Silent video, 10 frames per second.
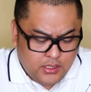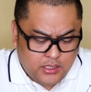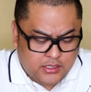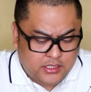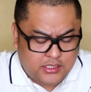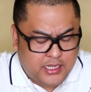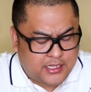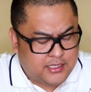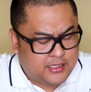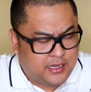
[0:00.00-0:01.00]
it is
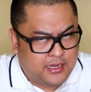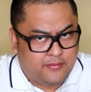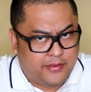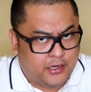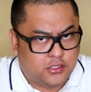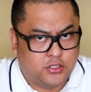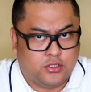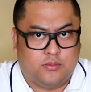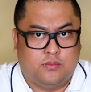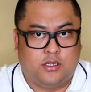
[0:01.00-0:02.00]
not very
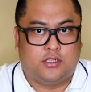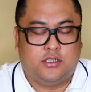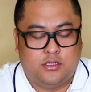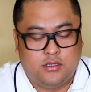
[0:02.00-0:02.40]
suitable.